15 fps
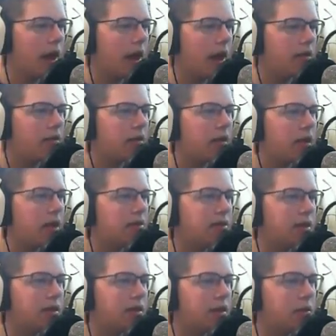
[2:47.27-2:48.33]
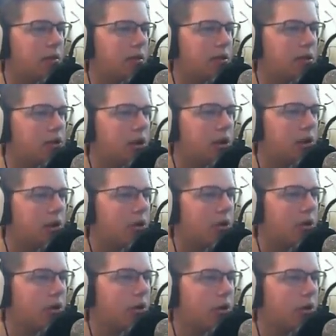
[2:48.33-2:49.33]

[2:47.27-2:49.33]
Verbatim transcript: And the last thing that I want to show